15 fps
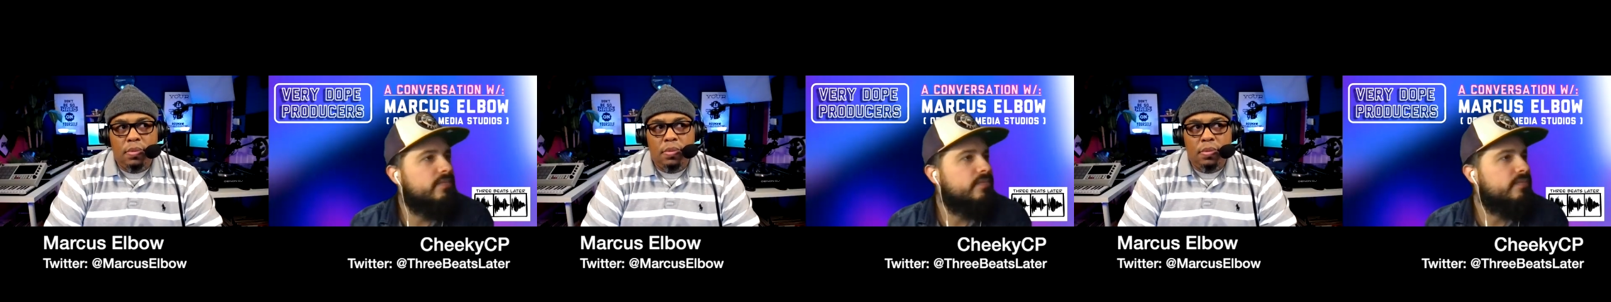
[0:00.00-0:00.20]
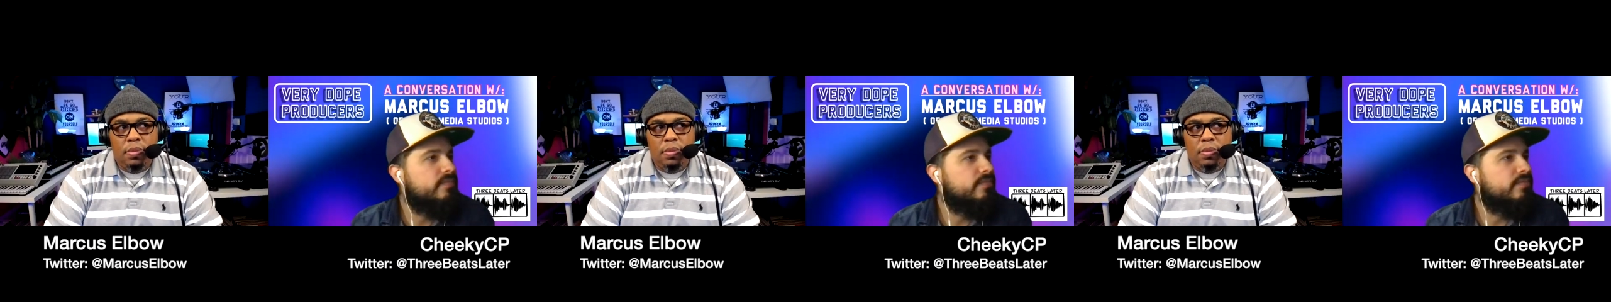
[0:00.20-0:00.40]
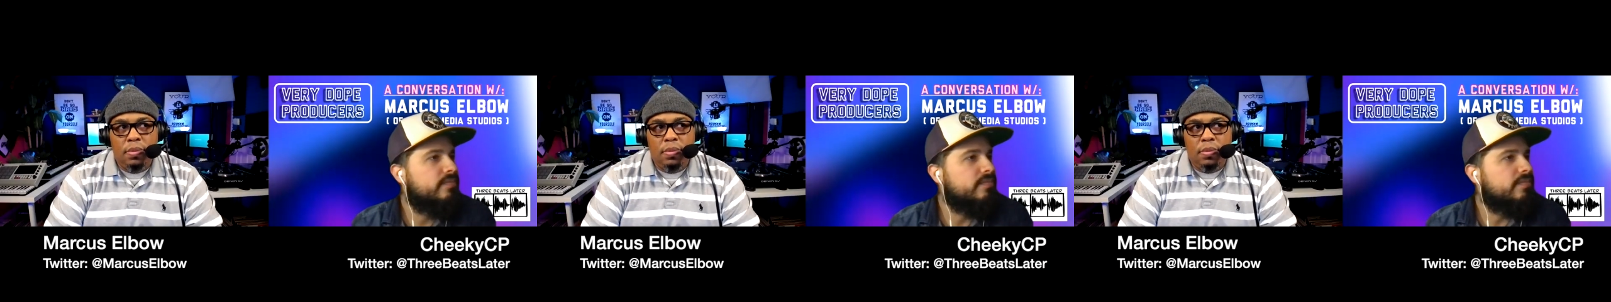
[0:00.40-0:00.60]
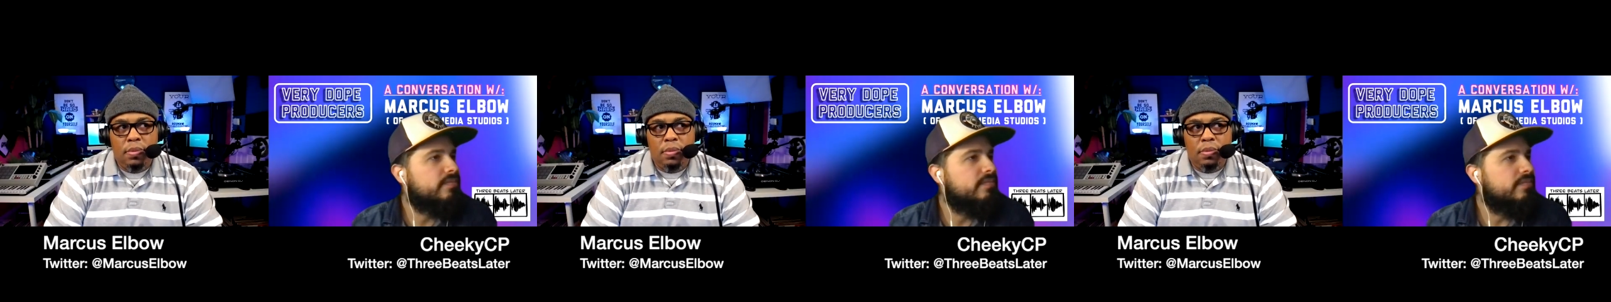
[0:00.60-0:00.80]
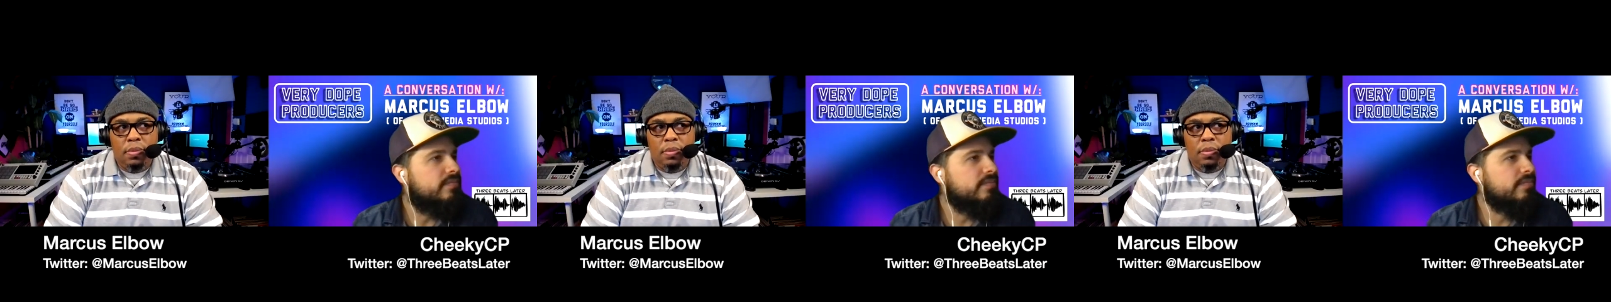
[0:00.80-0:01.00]

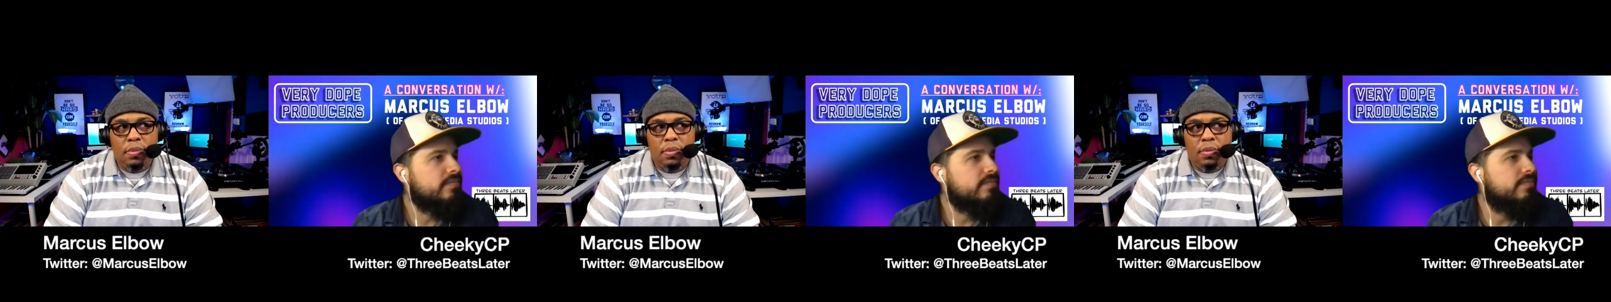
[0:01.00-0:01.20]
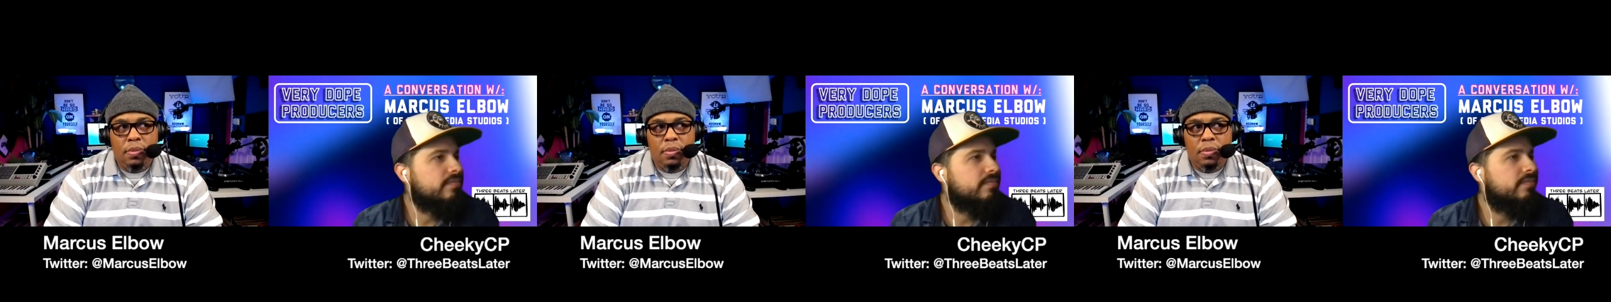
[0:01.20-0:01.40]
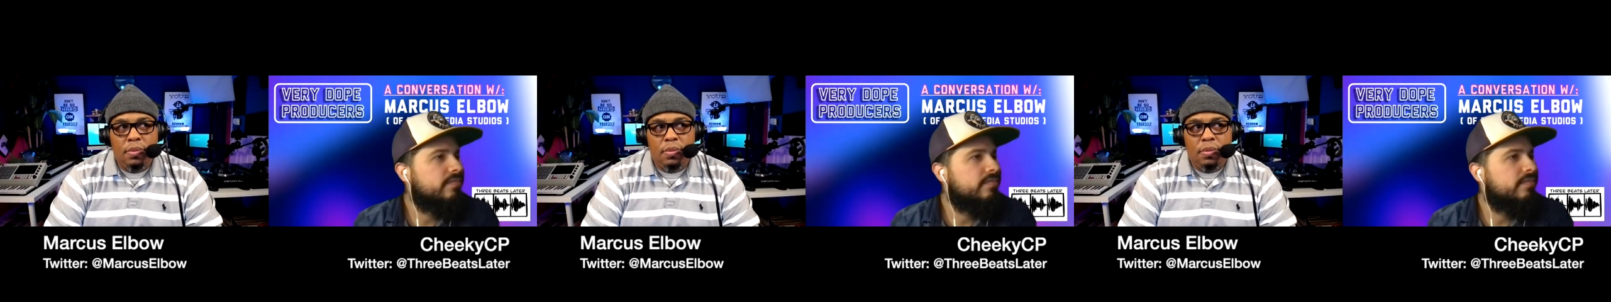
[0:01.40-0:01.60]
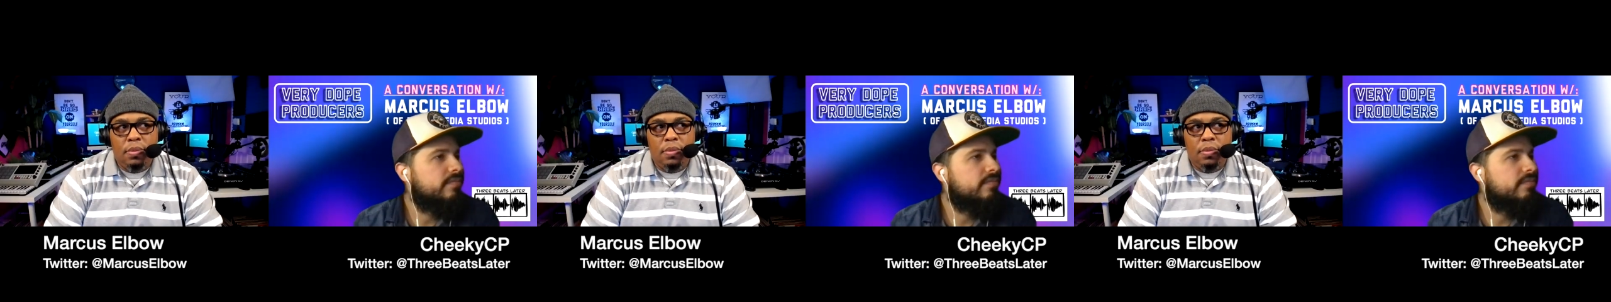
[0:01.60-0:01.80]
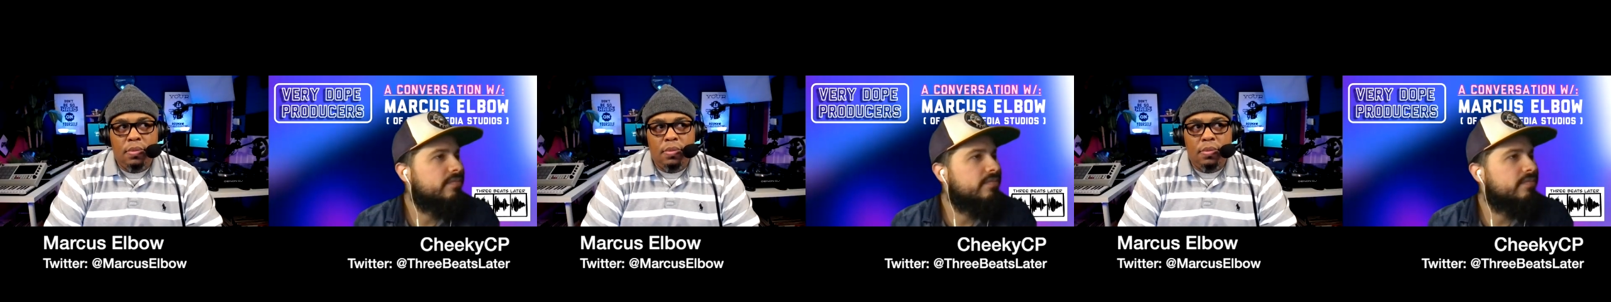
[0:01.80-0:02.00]

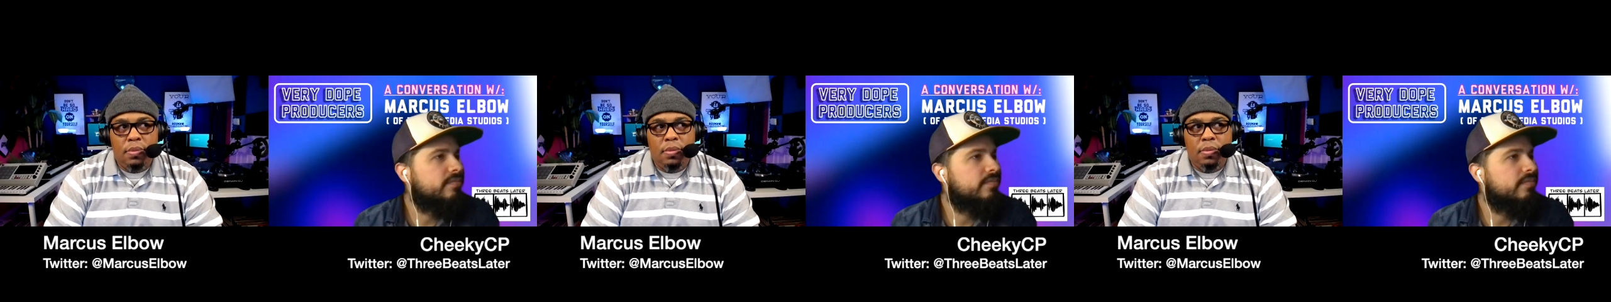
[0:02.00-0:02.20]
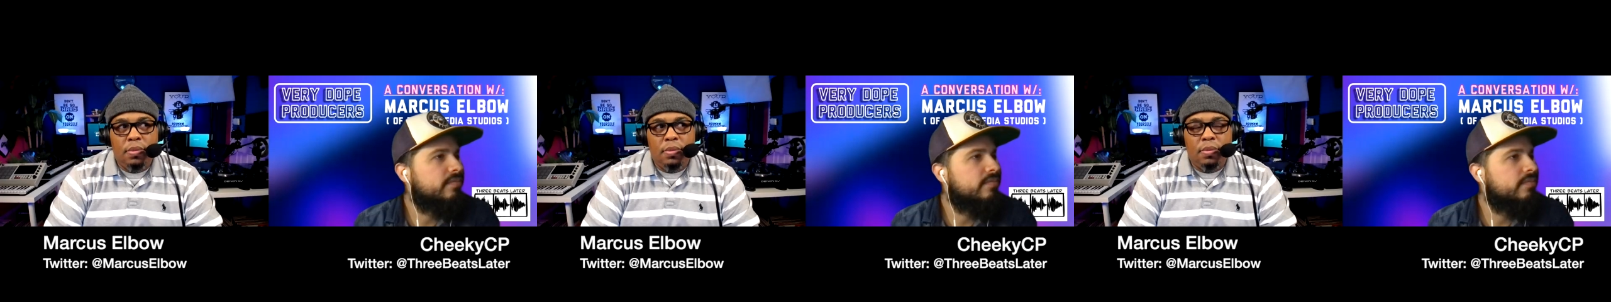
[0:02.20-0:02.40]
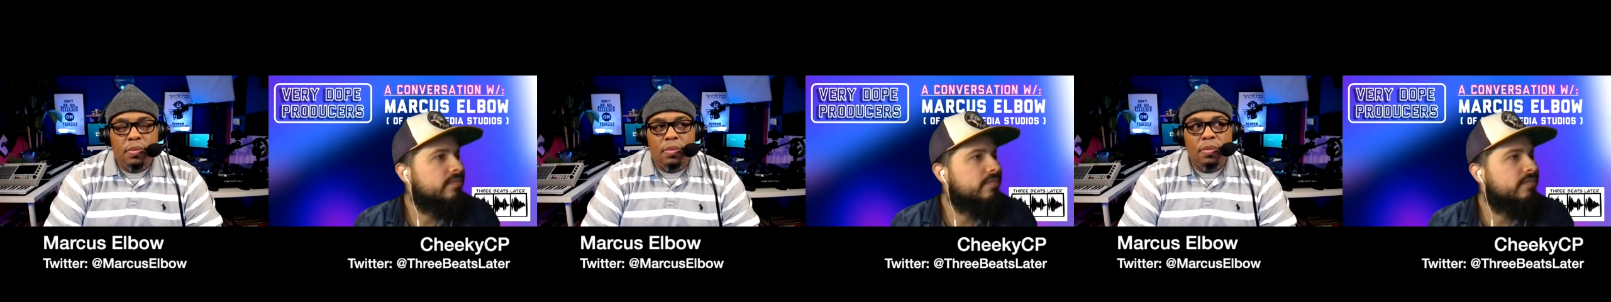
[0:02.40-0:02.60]
Nothing is said.